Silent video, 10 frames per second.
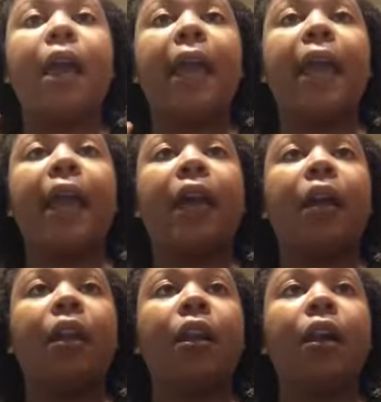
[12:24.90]

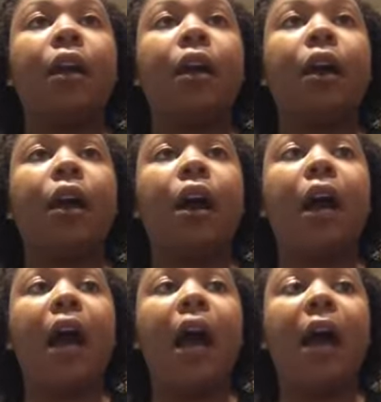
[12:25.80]
And
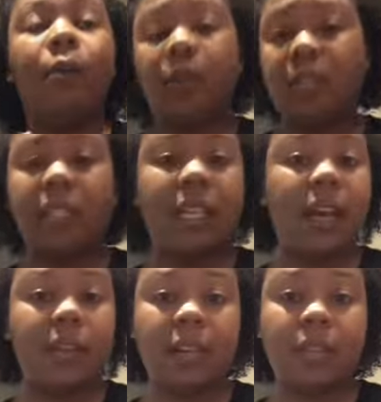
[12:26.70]
I want to see
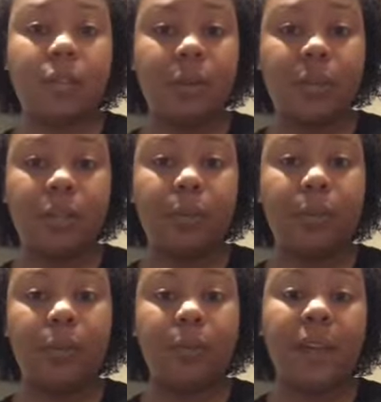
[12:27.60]
how that's going to
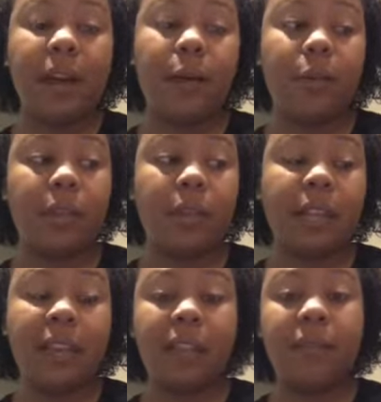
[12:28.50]
improve the health and
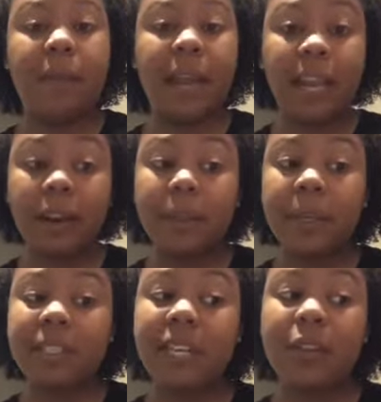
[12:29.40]
length of my hair,
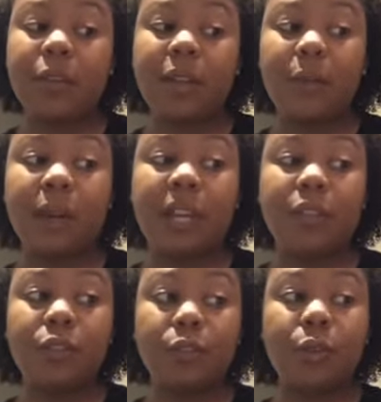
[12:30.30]
because I know that when I
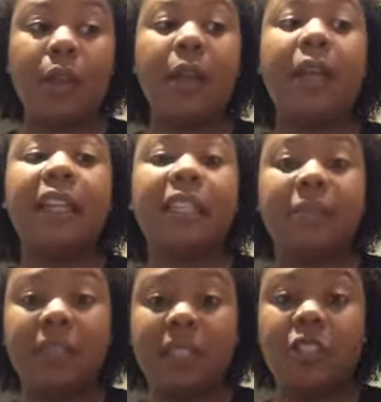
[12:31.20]
do
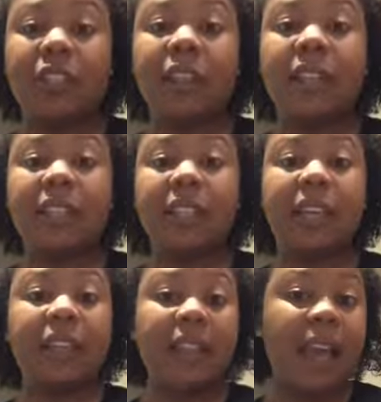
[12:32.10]
deep condition and things
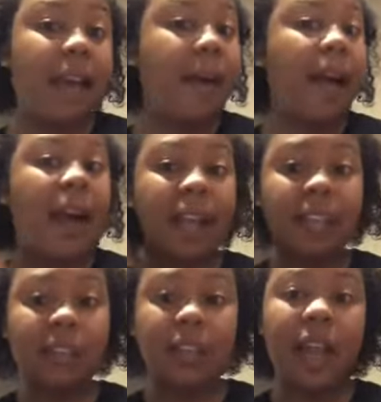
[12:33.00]
like that, I
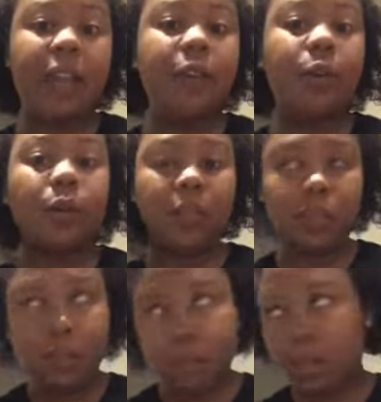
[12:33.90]
can, I
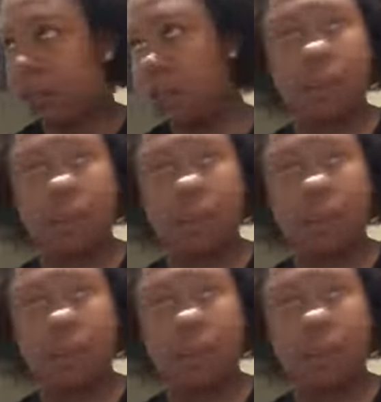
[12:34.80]
notice